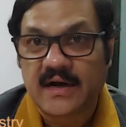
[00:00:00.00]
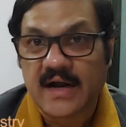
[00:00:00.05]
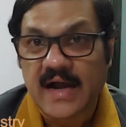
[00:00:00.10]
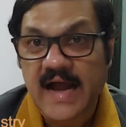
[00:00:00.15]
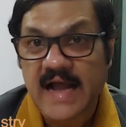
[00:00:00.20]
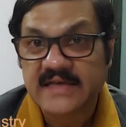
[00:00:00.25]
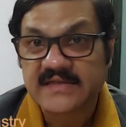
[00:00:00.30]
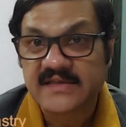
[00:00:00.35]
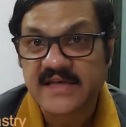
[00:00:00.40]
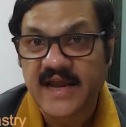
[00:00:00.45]

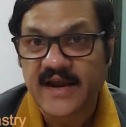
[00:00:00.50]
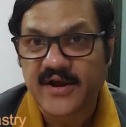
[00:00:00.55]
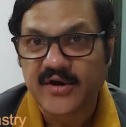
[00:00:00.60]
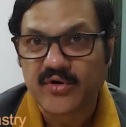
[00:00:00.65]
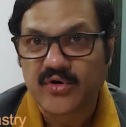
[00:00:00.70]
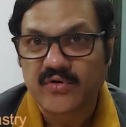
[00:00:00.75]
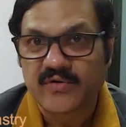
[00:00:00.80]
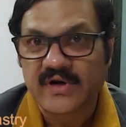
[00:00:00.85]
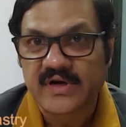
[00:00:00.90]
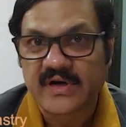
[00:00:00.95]
has taken
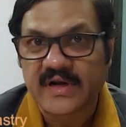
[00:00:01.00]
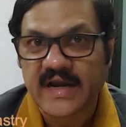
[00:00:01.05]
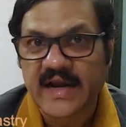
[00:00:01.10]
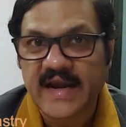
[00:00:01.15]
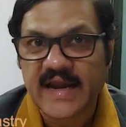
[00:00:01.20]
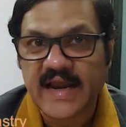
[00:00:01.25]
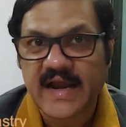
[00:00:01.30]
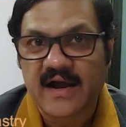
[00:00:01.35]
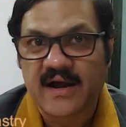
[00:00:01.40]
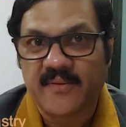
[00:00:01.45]
over
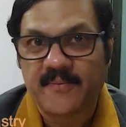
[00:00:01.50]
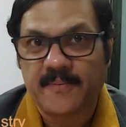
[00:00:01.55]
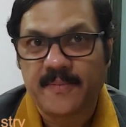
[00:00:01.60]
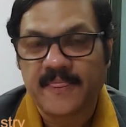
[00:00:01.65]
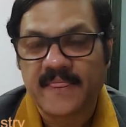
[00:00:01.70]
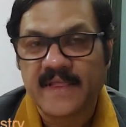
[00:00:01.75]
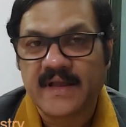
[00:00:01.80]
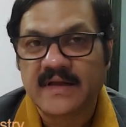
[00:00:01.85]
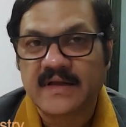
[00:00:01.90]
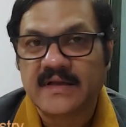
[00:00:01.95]

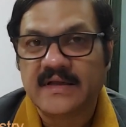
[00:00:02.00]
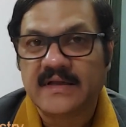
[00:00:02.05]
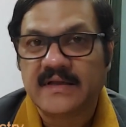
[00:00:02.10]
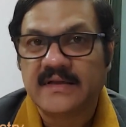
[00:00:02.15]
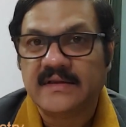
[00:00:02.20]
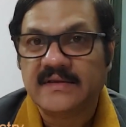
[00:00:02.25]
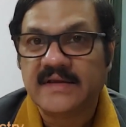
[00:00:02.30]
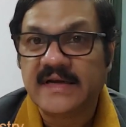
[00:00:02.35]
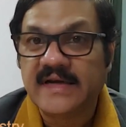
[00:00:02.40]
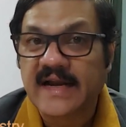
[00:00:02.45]
India,
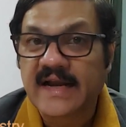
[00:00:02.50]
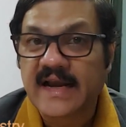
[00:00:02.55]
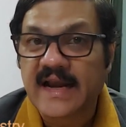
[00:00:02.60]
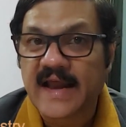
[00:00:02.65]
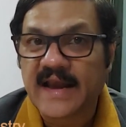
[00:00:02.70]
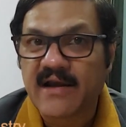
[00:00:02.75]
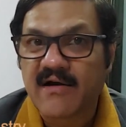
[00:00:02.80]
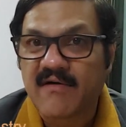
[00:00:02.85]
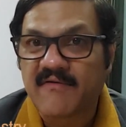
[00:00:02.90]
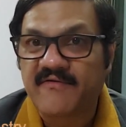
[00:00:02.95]
the
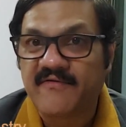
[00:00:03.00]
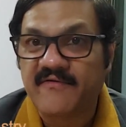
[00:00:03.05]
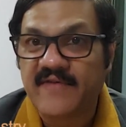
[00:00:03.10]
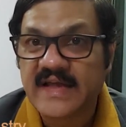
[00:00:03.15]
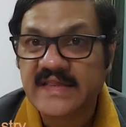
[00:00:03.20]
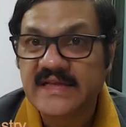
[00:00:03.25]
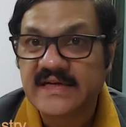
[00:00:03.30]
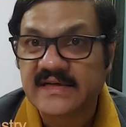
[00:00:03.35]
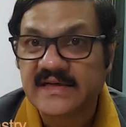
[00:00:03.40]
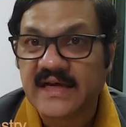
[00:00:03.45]
decline of
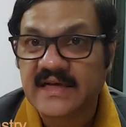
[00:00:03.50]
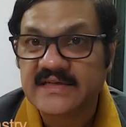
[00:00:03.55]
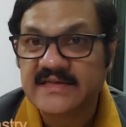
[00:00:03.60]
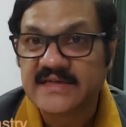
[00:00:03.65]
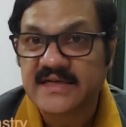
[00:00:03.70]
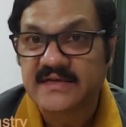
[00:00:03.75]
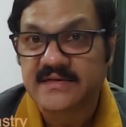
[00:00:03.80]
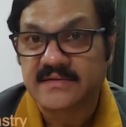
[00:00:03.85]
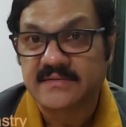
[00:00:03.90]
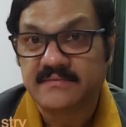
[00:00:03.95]
Vedic
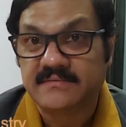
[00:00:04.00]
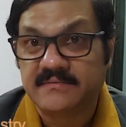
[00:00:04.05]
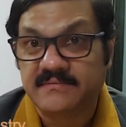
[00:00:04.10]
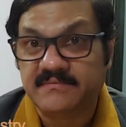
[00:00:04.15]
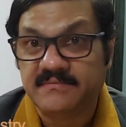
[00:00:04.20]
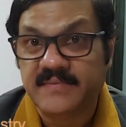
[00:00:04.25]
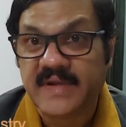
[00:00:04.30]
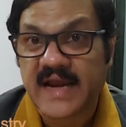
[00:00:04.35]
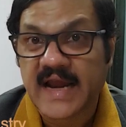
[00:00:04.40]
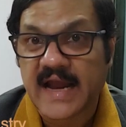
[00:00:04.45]

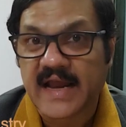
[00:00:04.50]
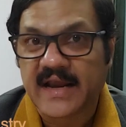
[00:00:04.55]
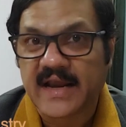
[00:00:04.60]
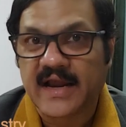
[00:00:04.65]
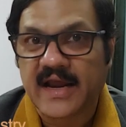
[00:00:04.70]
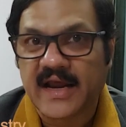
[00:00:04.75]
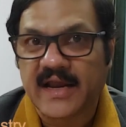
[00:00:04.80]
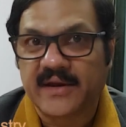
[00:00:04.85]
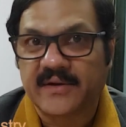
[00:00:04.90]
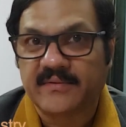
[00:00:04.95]
religion began
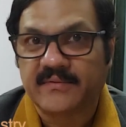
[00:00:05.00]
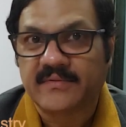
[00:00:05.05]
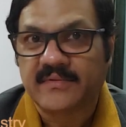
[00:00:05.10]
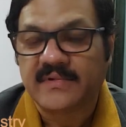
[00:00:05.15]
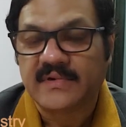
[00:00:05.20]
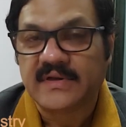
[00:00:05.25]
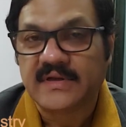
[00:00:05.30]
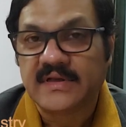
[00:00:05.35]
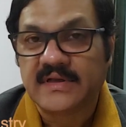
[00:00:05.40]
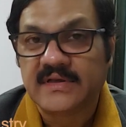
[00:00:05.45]
again.
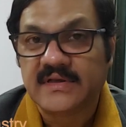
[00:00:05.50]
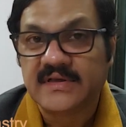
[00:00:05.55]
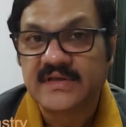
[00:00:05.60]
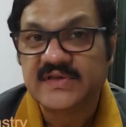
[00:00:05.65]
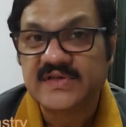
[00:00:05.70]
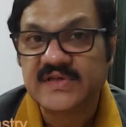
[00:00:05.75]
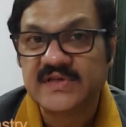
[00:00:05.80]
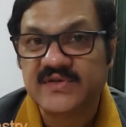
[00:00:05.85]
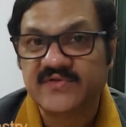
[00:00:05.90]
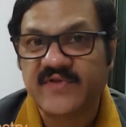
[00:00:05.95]

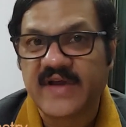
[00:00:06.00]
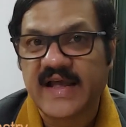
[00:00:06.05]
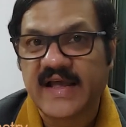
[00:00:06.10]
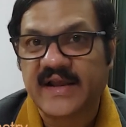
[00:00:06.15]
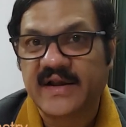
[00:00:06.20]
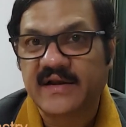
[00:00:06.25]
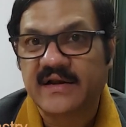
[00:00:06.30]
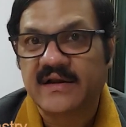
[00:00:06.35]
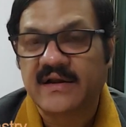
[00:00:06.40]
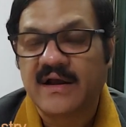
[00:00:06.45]
This is
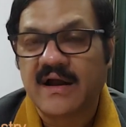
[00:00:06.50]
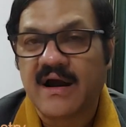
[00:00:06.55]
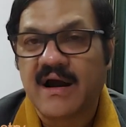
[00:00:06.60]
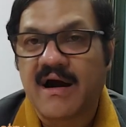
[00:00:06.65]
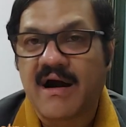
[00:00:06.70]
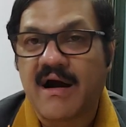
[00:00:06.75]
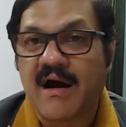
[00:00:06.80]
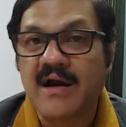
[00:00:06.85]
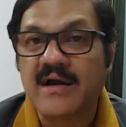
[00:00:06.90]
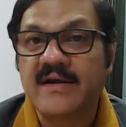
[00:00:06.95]
where
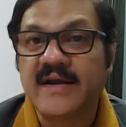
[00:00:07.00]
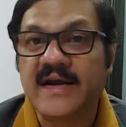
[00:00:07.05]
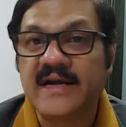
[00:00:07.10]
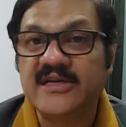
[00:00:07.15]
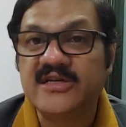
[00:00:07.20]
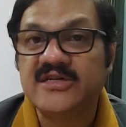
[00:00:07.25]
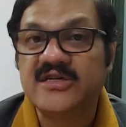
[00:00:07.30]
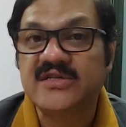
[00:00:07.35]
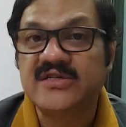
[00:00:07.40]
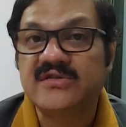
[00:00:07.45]
all
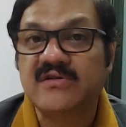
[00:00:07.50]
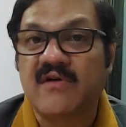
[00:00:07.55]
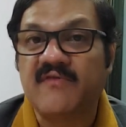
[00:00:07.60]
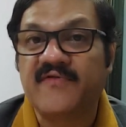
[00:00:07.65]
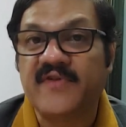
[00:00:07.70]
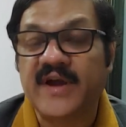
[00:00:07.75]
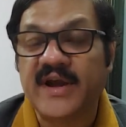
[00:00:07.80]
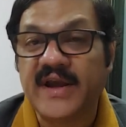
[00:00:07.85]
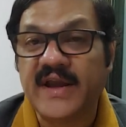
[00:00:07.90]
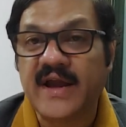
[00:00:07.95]
traditions
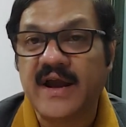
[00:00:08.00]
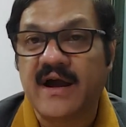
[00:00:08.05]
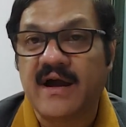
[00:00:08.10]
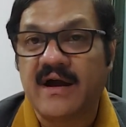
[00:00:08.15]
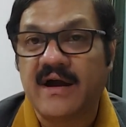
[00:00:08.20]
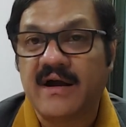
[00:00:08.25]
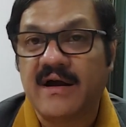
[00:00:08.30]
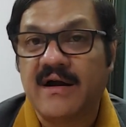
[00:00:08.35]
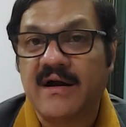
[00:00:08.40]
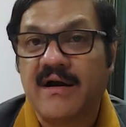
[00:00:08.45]
of India
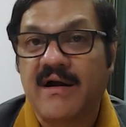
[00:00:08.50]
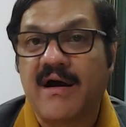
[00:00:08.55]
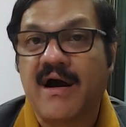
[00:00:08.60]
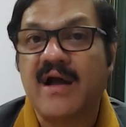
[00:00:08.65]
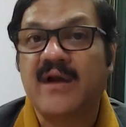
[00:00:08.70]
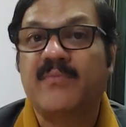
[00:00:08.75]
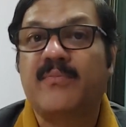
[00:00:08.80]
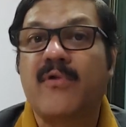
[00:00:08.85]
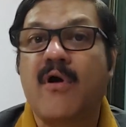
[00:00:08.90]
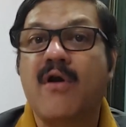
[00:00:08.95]

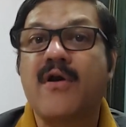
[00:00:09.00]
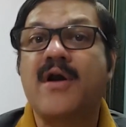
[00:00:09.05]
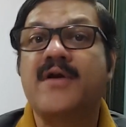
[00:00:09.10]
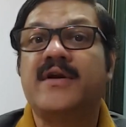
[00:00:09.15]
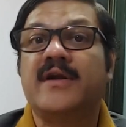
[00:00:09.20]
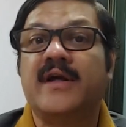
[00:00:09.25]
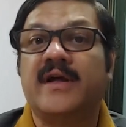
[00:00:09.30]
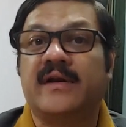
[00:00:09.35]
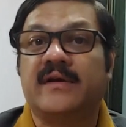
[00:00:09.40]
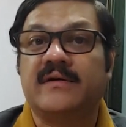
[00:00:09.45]
are brought
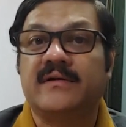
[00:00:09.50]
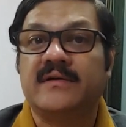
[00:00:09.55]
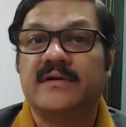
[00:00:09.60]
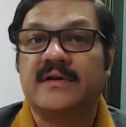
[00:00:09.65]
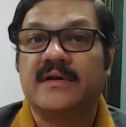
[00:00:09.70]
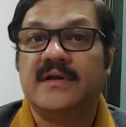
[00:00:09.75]
under